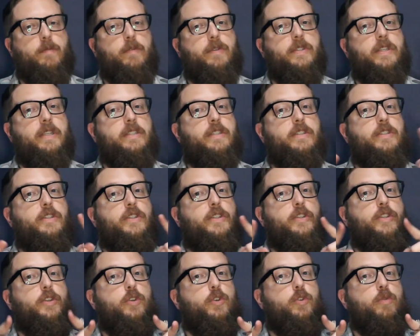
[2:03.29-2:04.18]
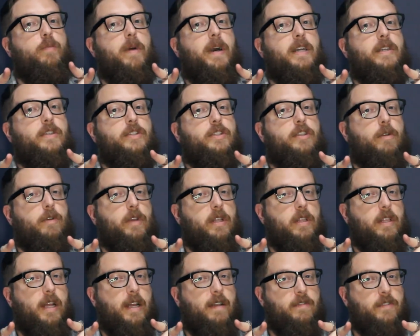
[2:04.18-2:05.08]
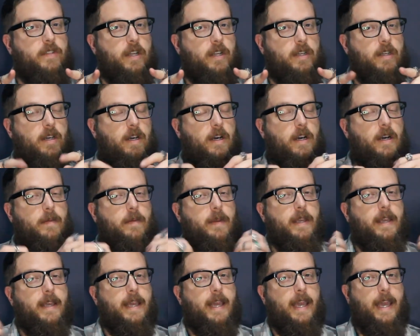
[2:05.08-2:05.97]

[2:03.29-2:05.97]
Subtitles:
presented to you by StogieLives.com